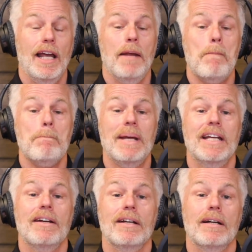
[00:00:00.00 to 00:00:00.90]
and
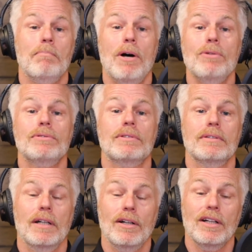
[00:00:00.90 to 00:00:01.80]

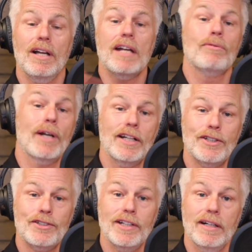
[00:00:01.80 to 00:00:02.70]
a lot of what I
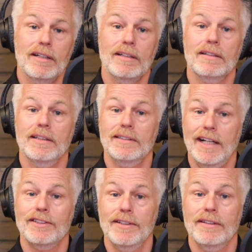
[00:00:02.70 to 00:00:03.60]
just shared is
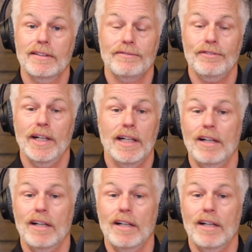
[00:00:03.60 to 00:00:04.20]
actually free.